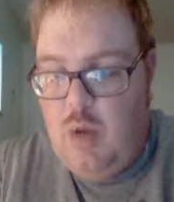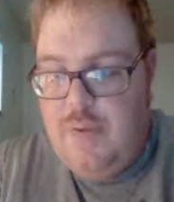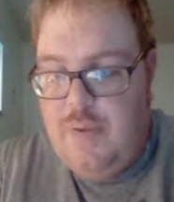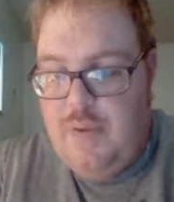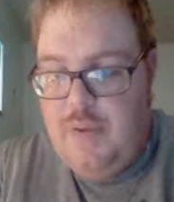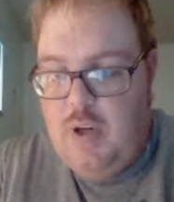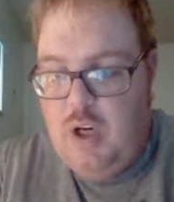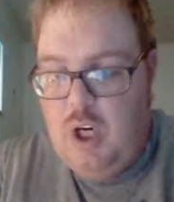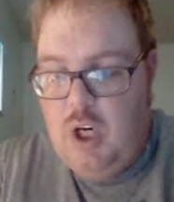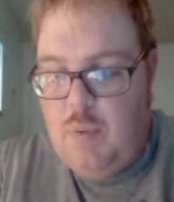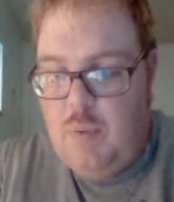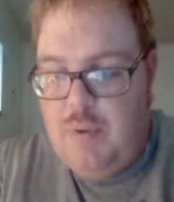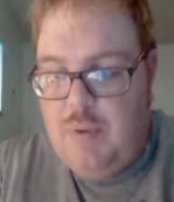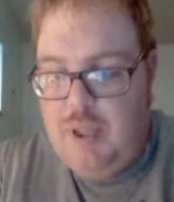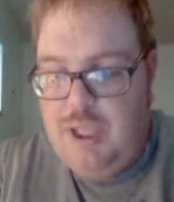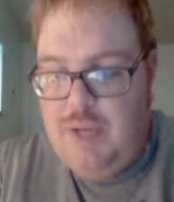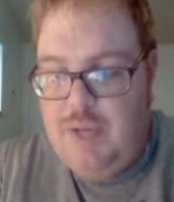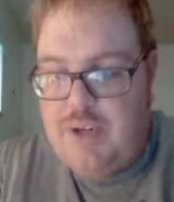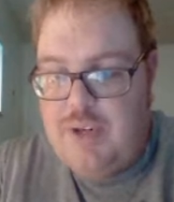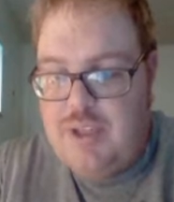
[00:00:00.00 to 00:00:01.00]
by the girl, but
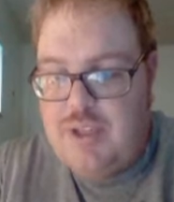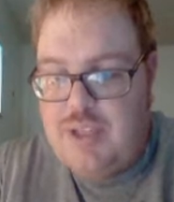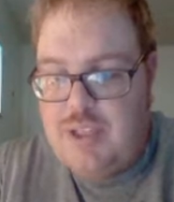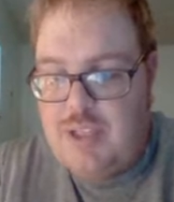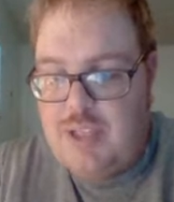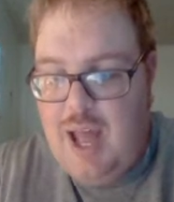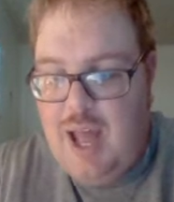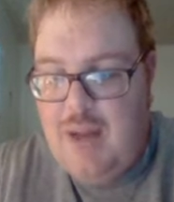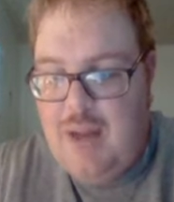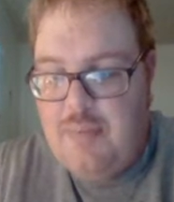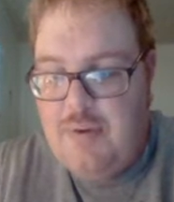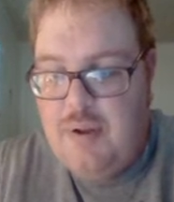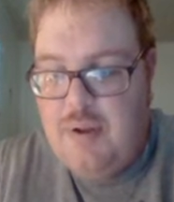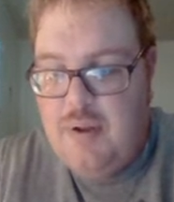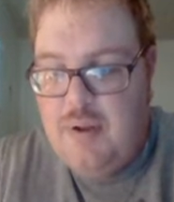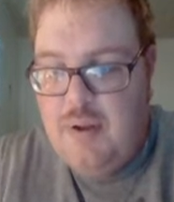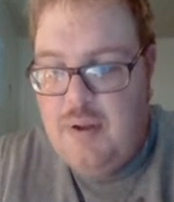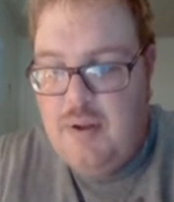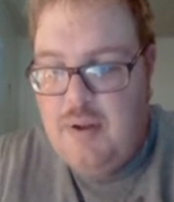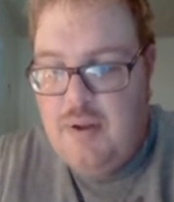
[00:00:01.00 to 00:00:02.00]
look how he stopped.
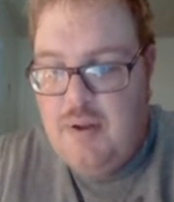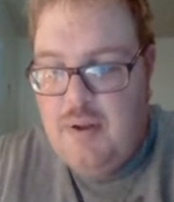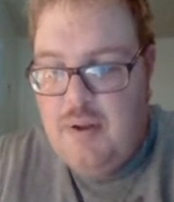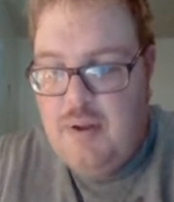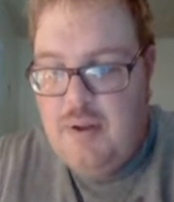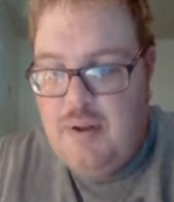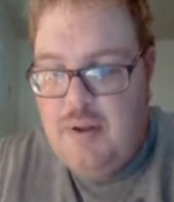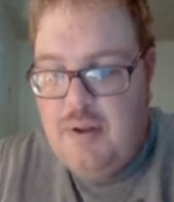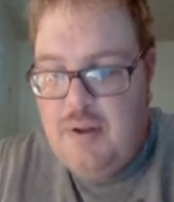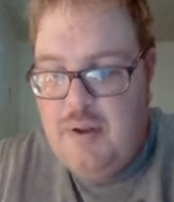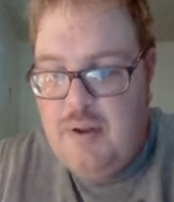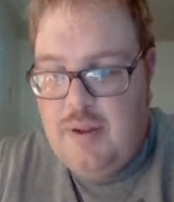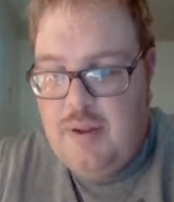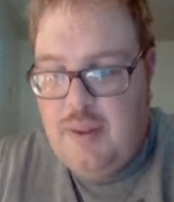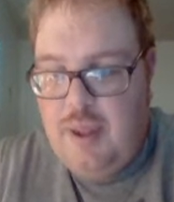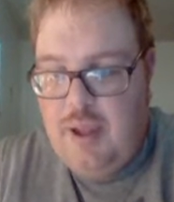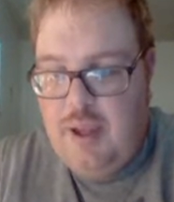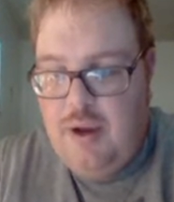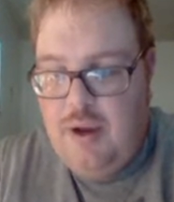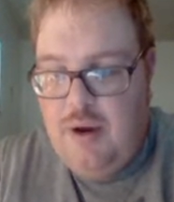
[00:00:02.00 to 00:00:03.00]

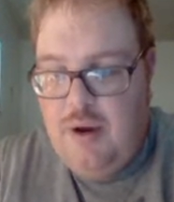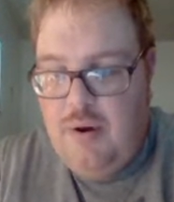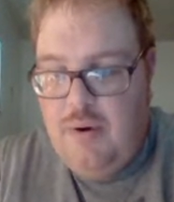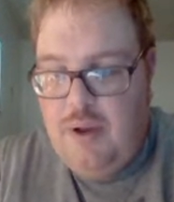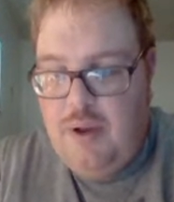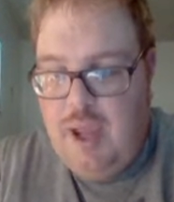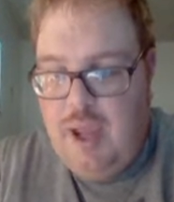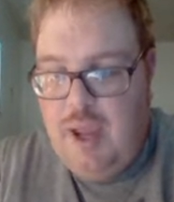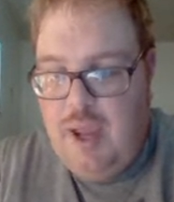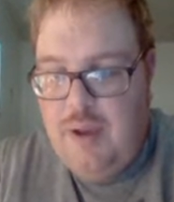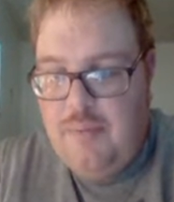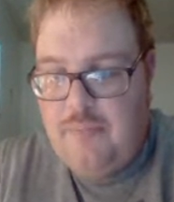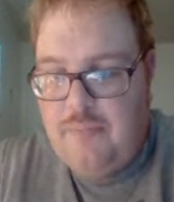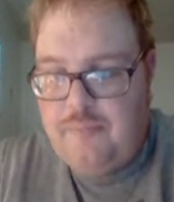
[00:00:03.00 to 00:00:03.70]
Like, okay.